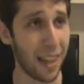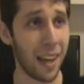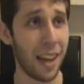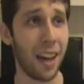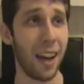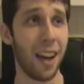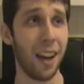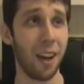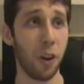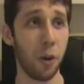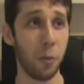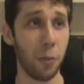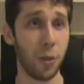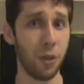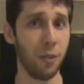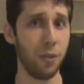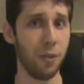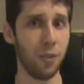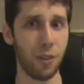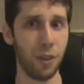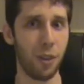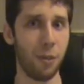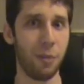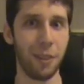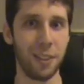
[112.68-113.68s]
I hope you
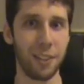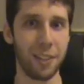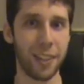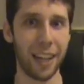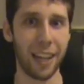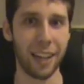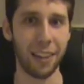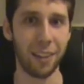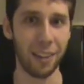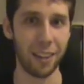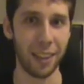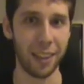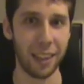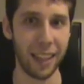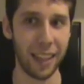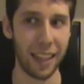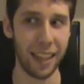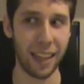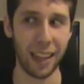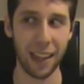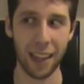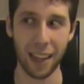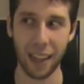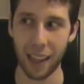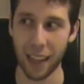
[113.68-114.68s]
enjoy my channel, and
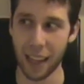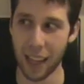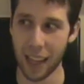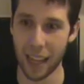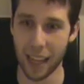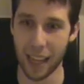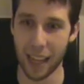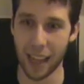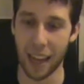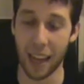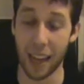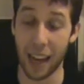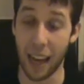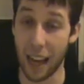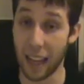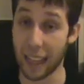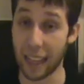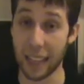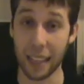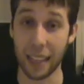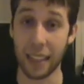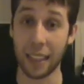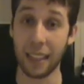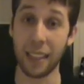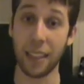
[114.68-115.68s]
that I
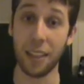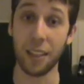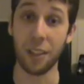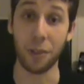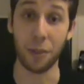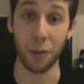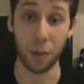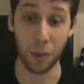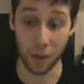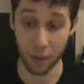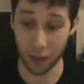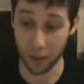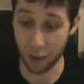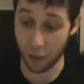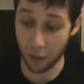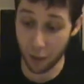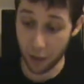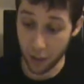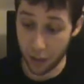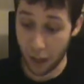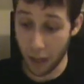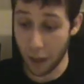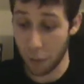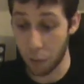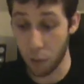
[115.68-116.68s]
can continue doing
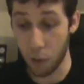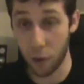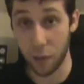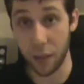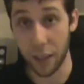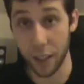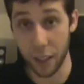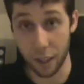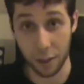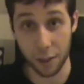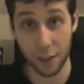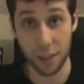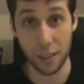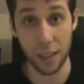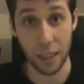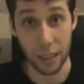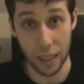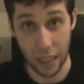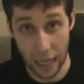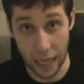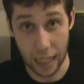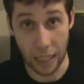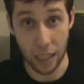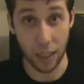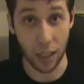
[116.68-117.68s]
a lot more videos,
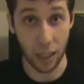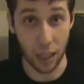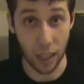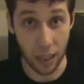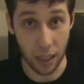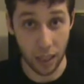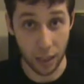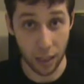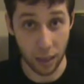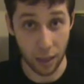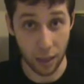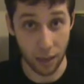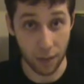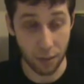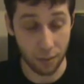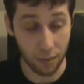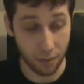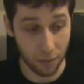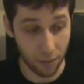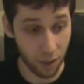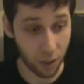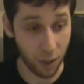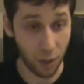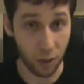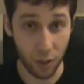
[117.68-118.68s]
and
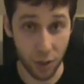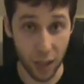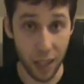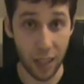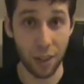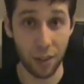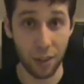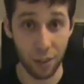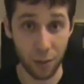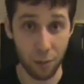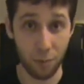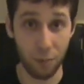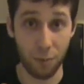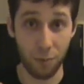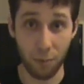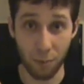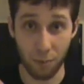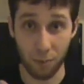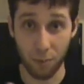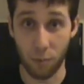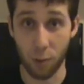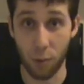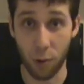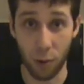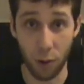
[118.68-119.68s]
you get your
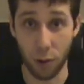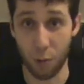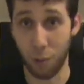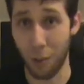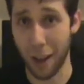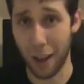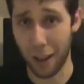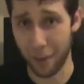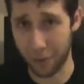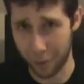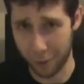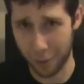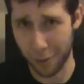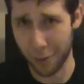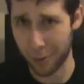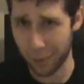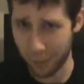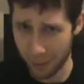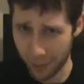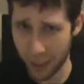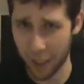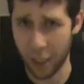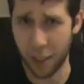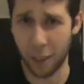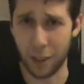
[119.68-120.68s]
worthwhile for,
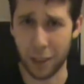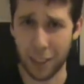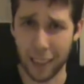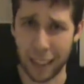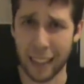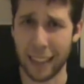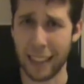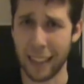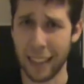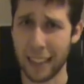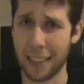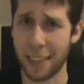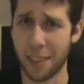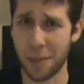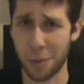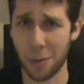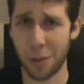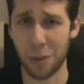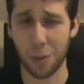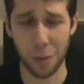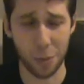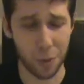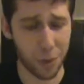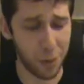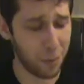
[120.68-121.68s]
clicking that
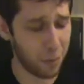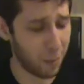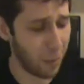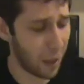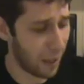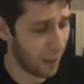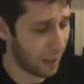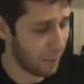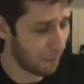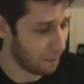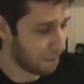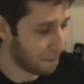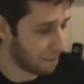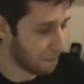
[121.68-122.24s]
subscription button.